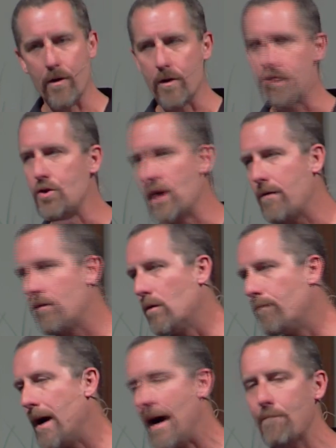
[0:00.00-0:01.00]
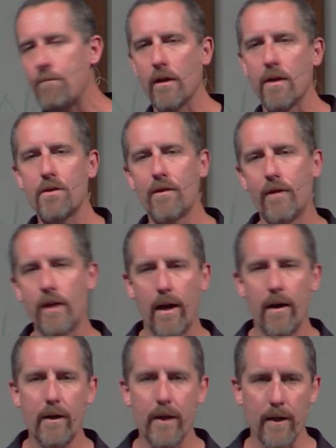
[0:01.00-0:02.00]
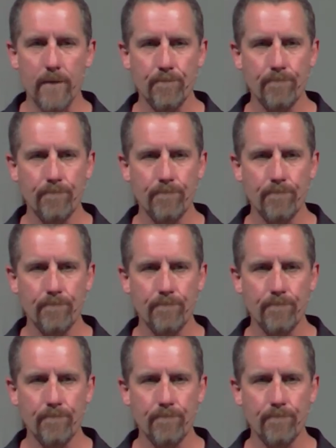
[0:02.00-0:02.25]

the general populace of the area.